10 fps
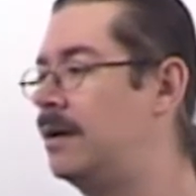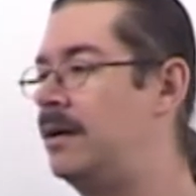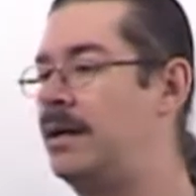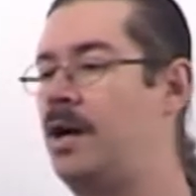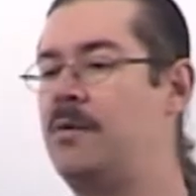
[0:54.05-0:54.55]

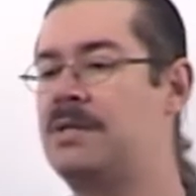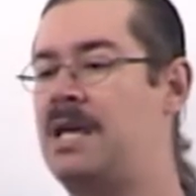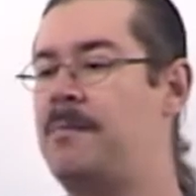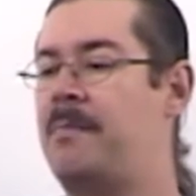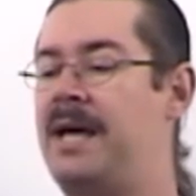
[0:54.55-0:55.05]
I always
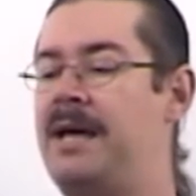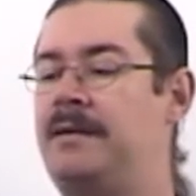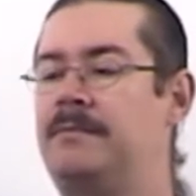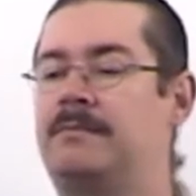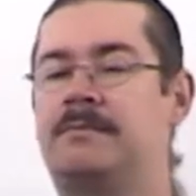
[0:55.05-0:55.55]
keep a
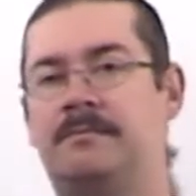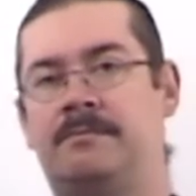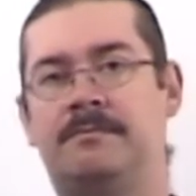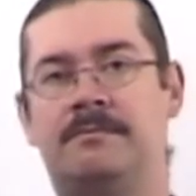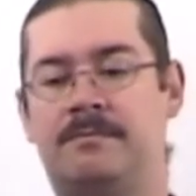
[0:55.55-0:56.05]
pen
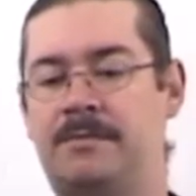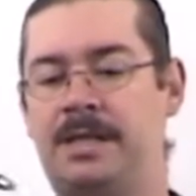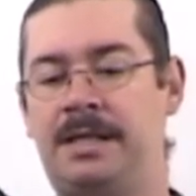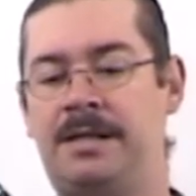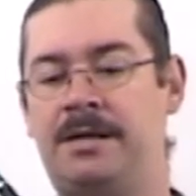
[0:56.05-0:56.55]

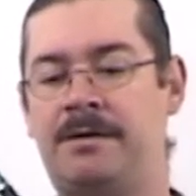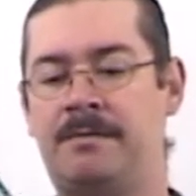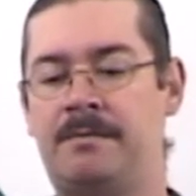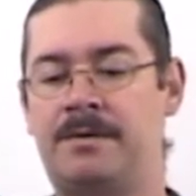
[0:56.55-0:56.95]
in here,